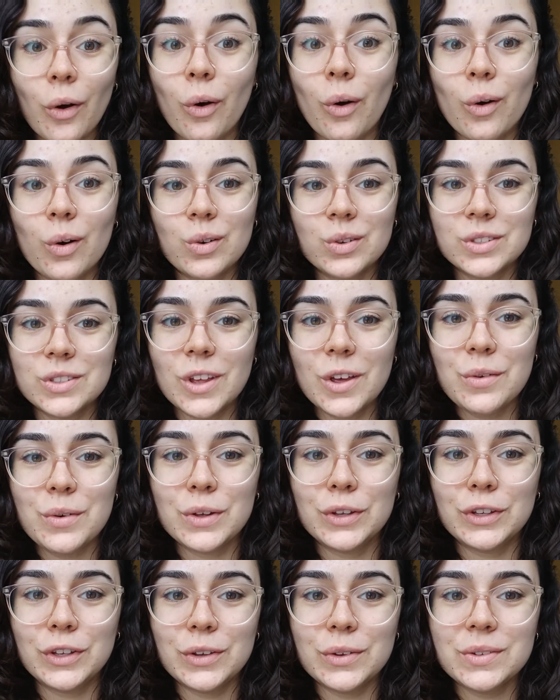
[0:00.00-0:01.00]
Also,
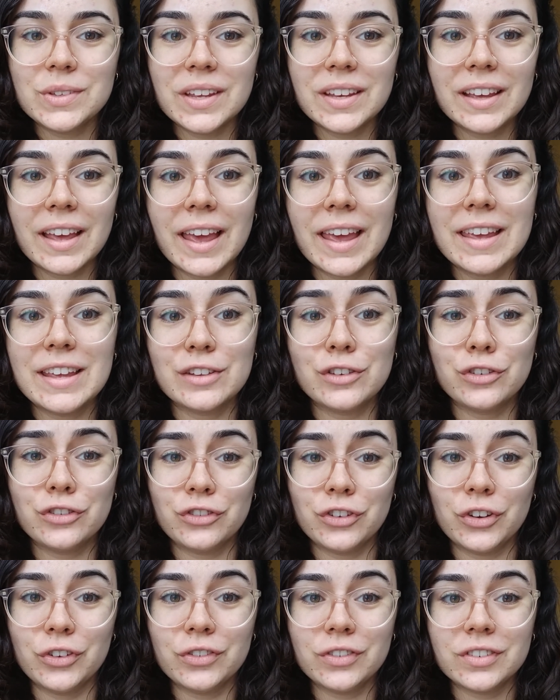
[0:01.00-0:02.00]
using a
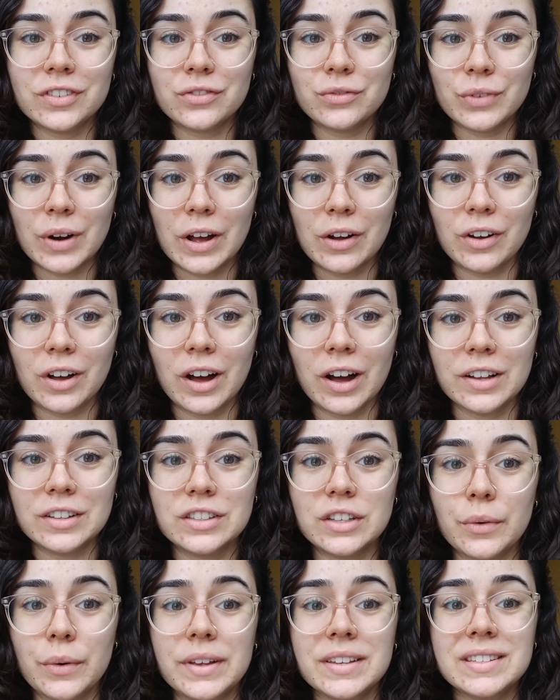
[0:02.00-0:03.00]
student rail
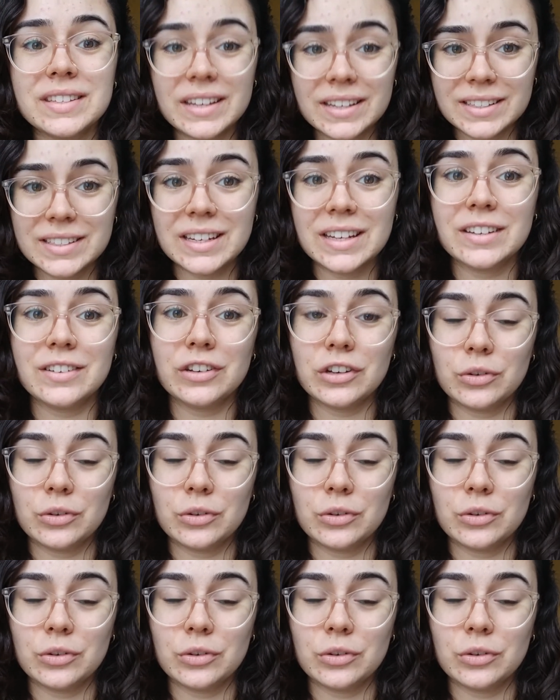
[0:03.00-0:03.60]
card, so a 16 to